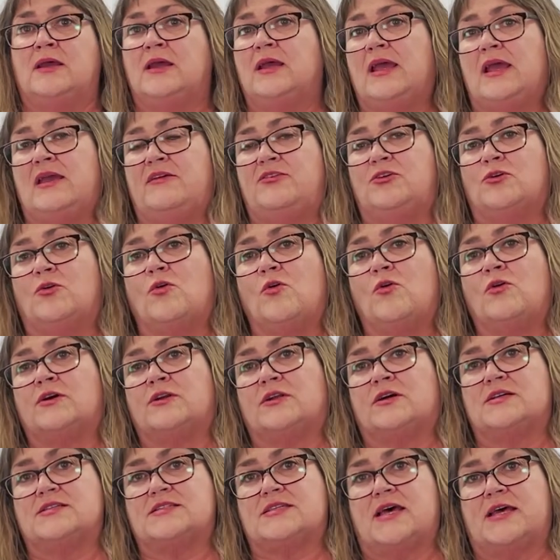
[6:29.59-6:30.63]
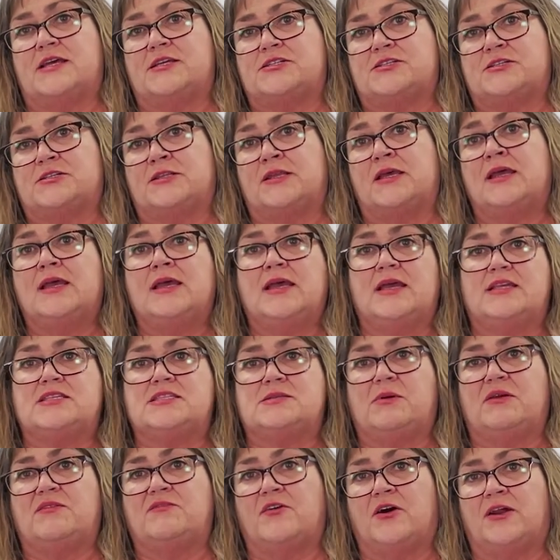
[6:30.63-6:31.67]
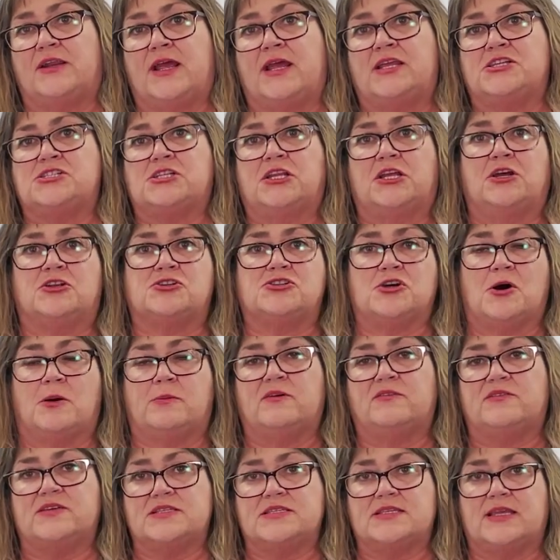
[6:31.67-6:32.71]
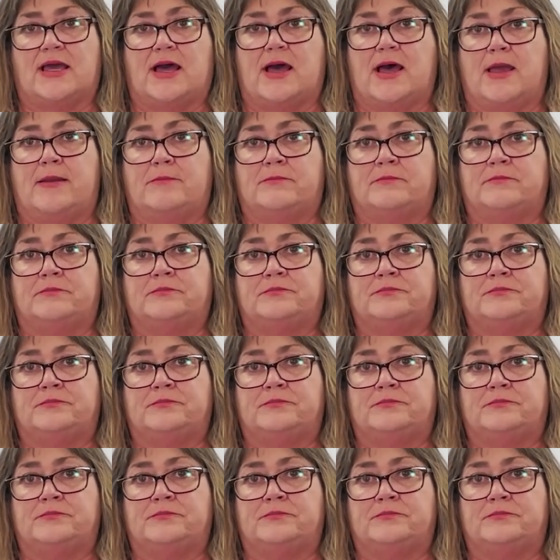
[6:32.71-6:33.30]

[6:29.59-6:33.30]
if your organisation is to be financially on top of its game.